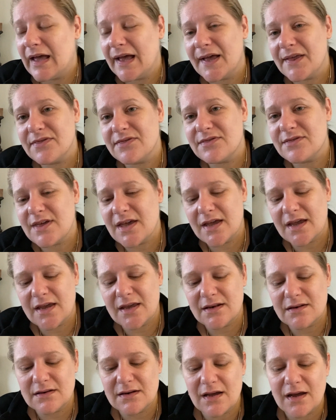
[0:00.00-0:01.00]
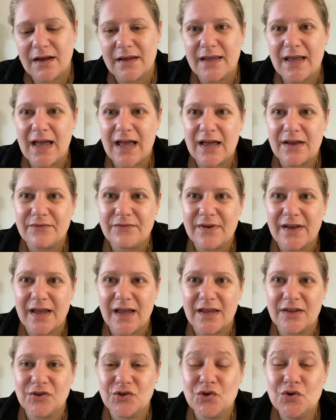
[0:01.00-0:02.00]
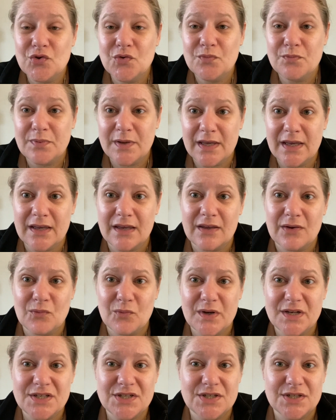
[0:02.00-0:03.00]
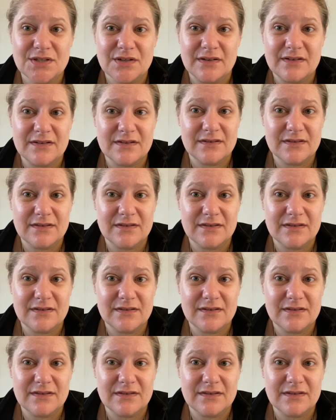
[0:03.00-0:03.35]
And then I have a you pick which